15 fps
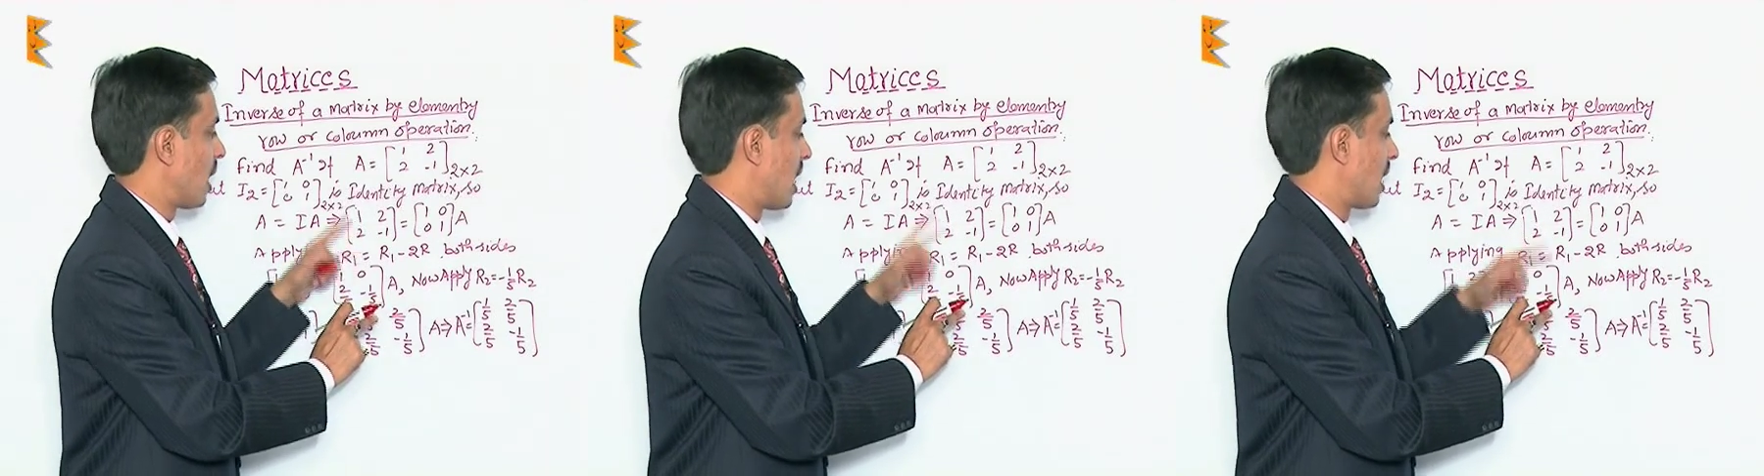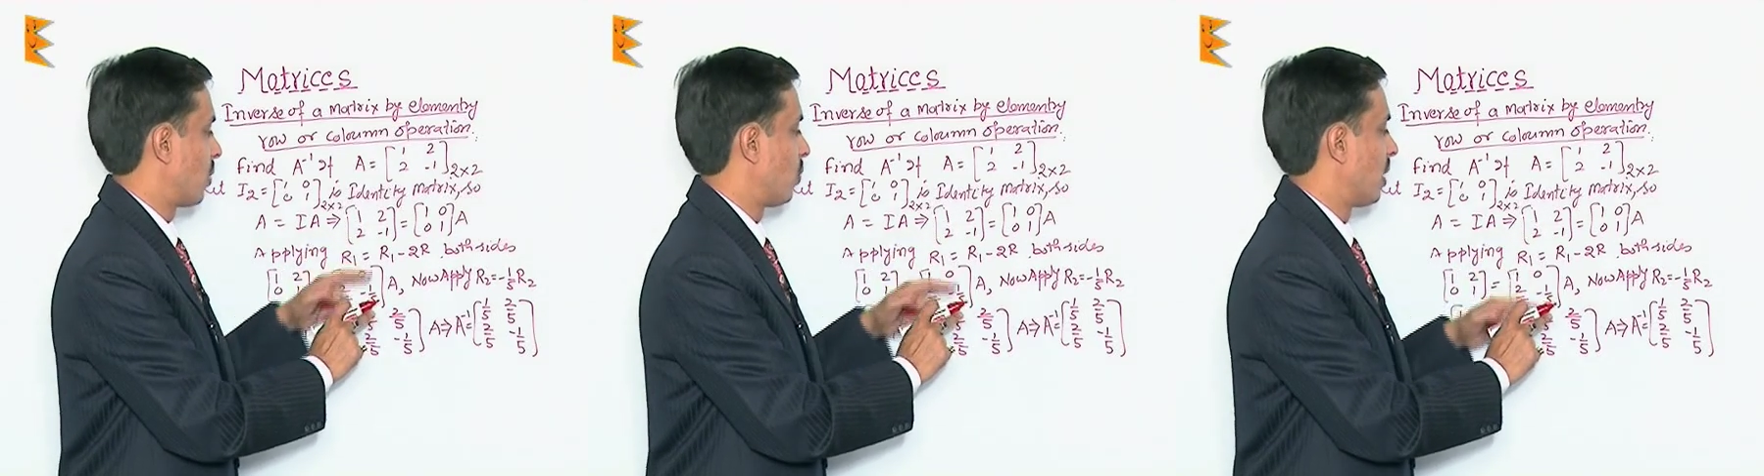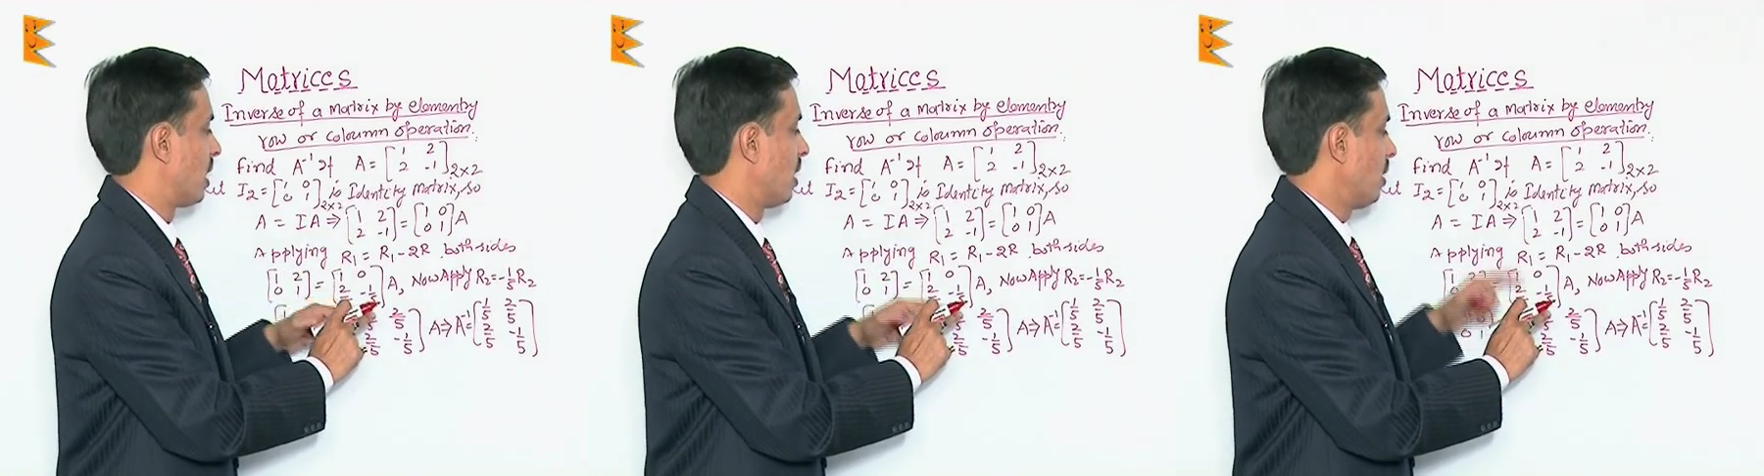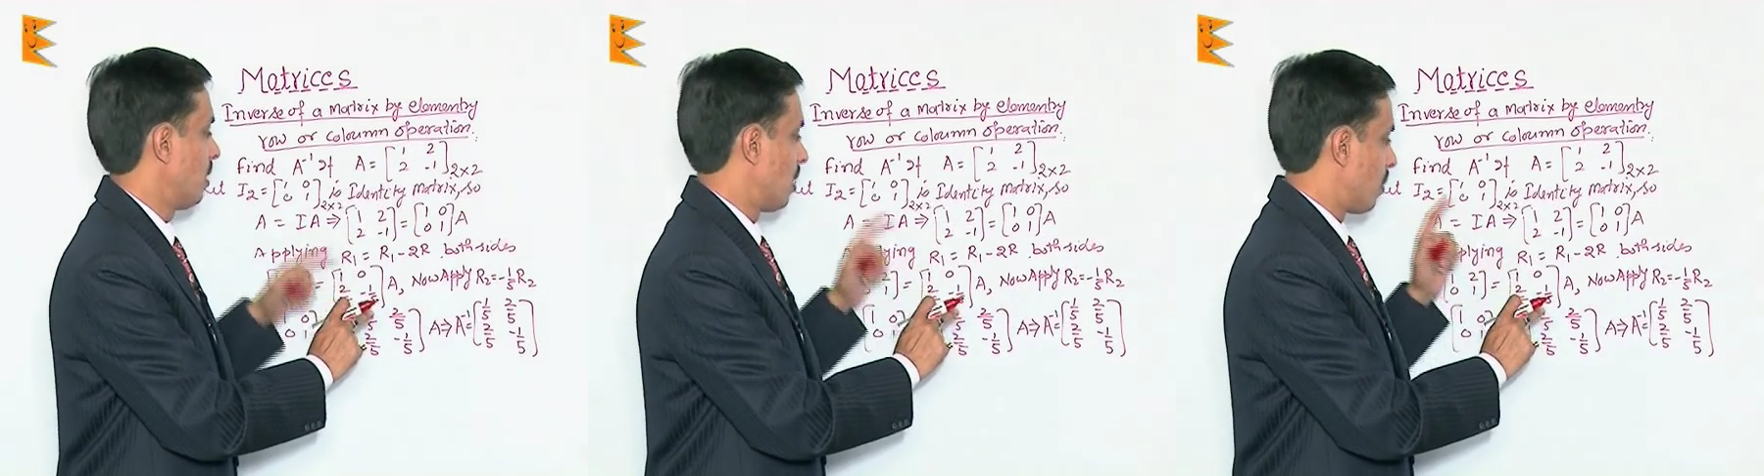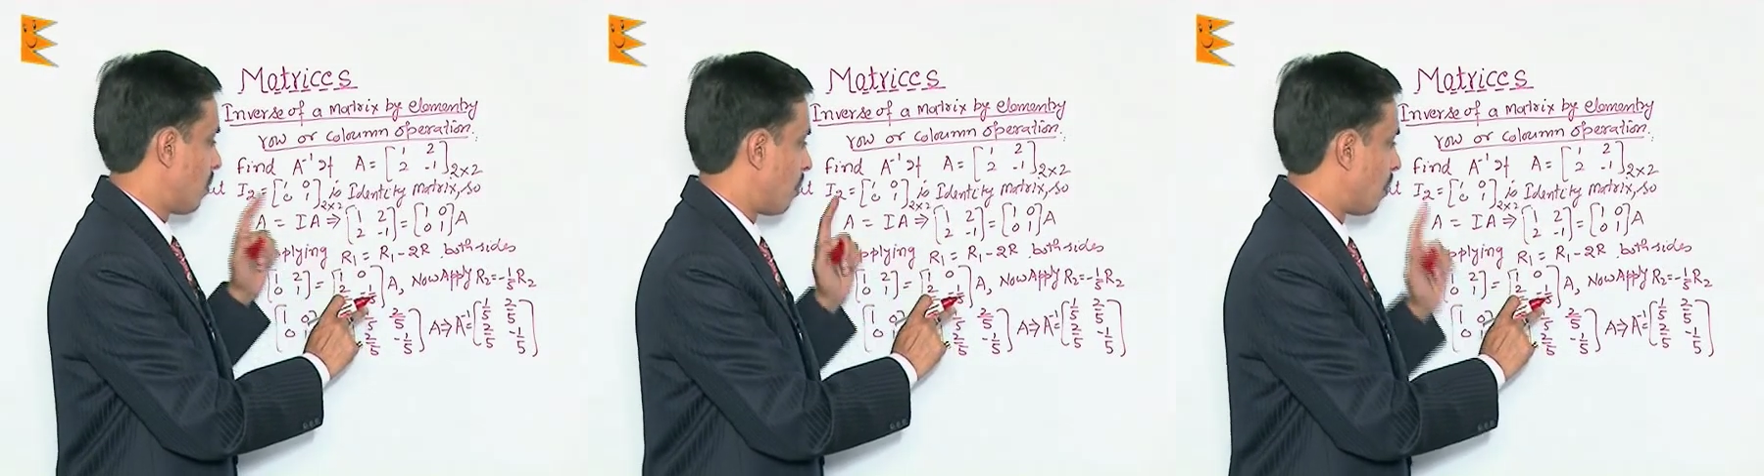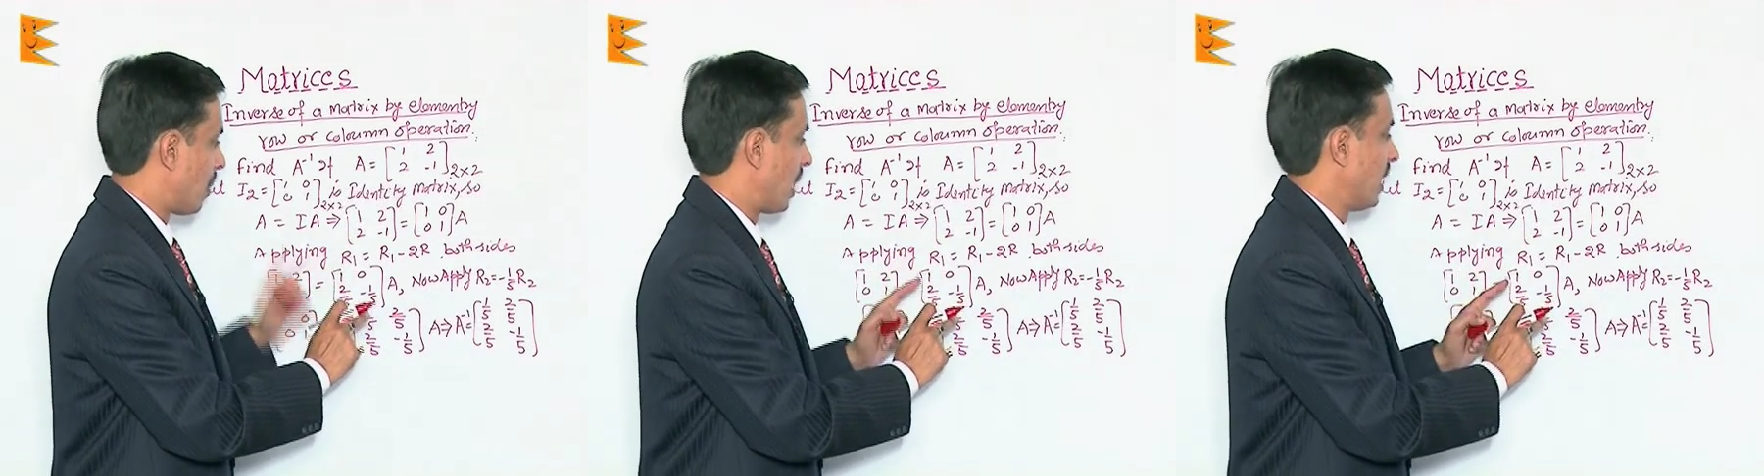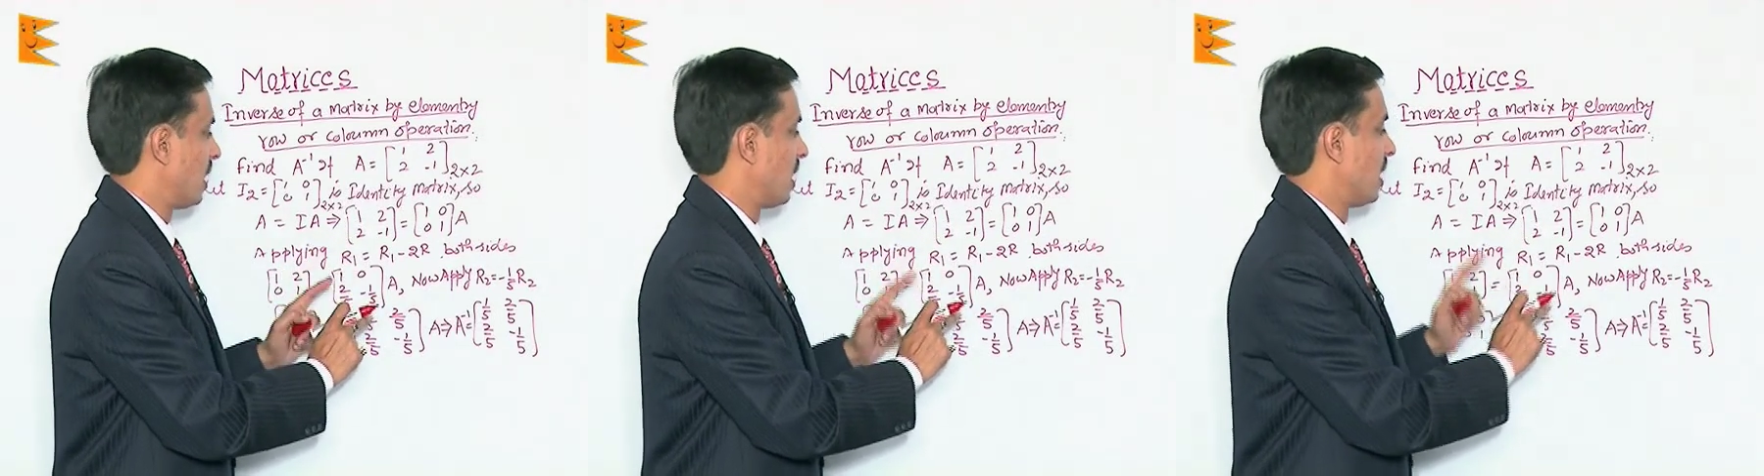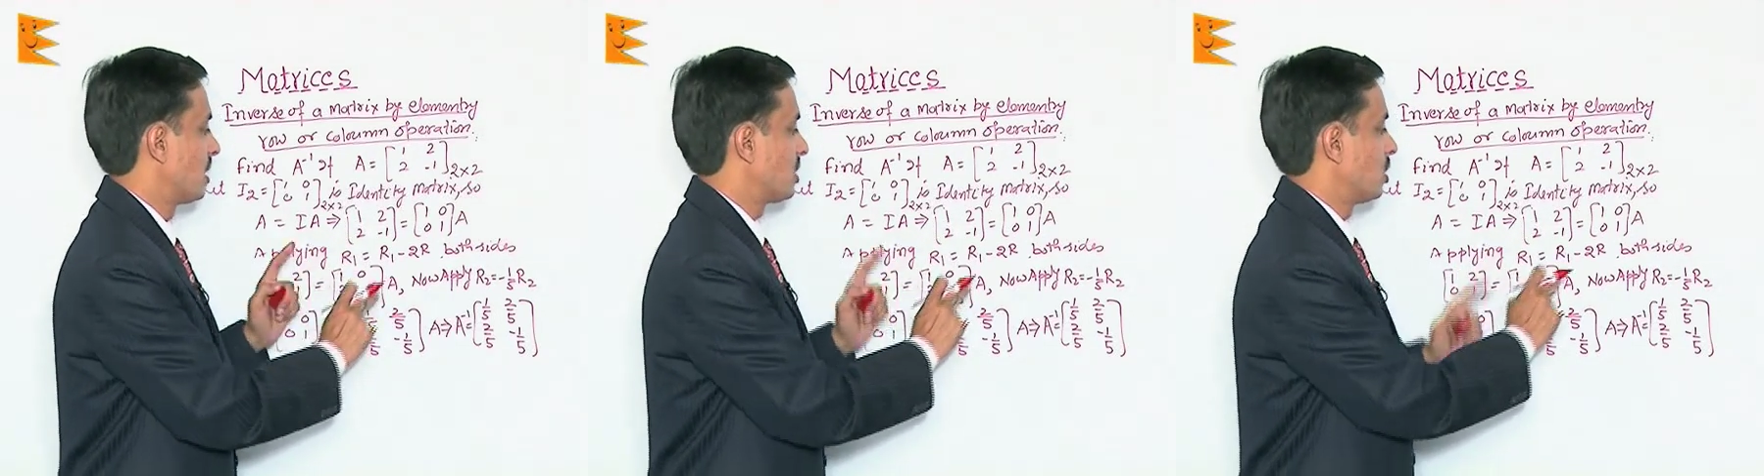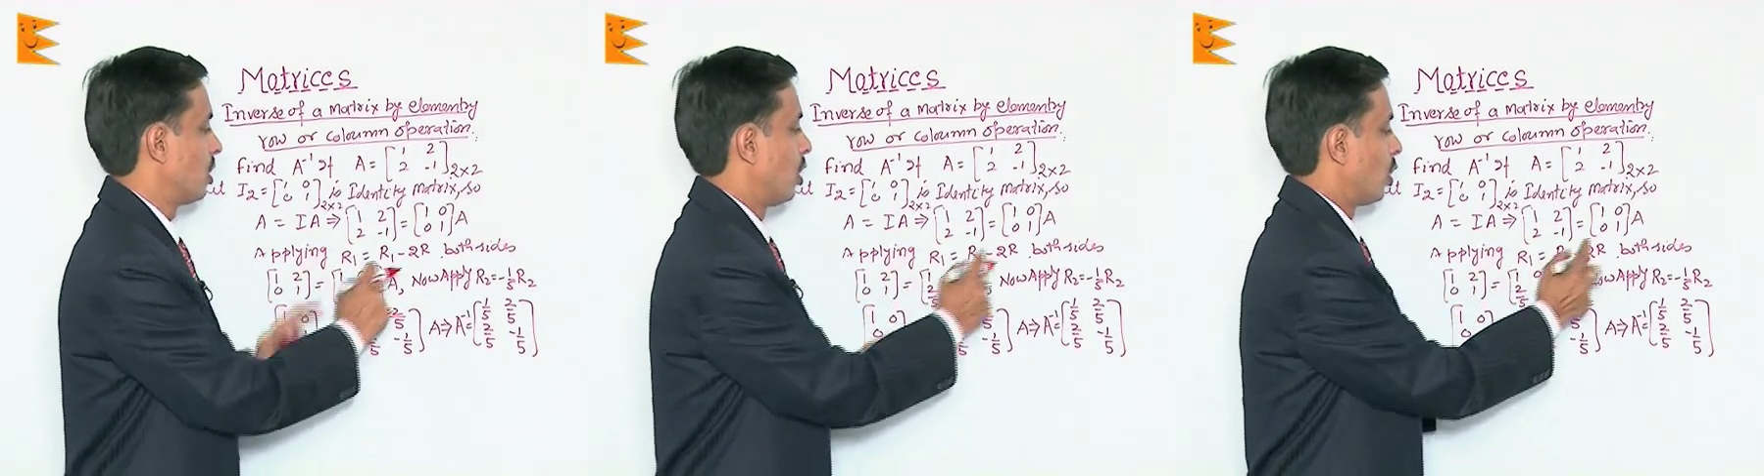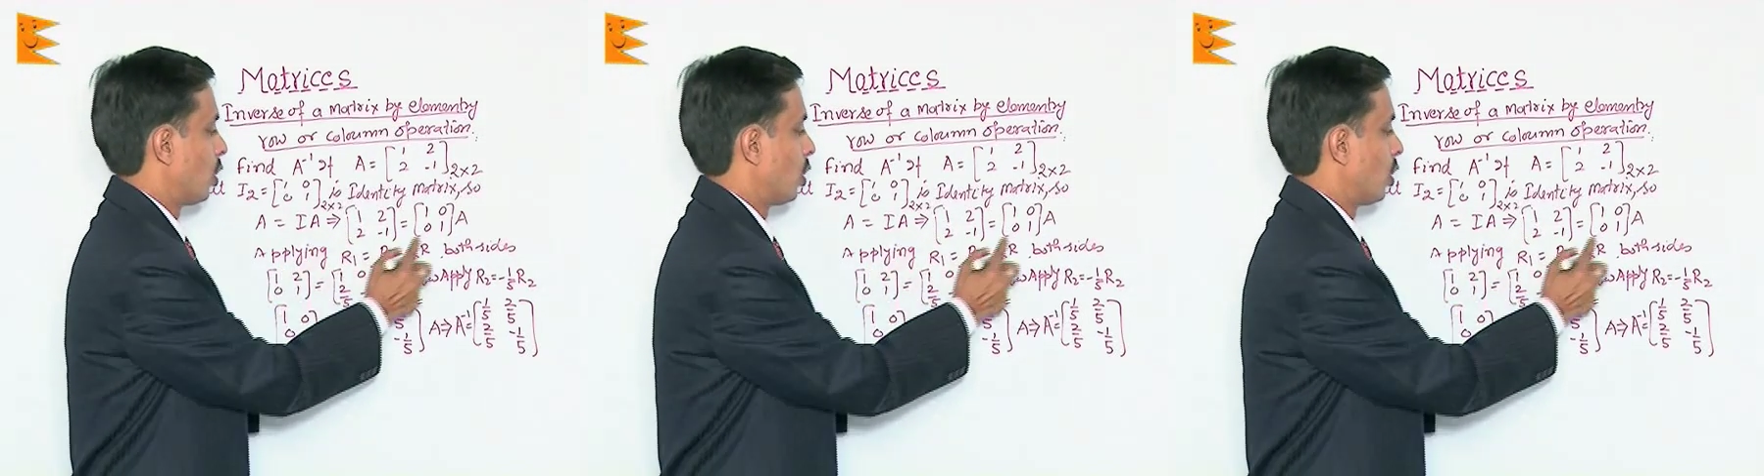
R1 minus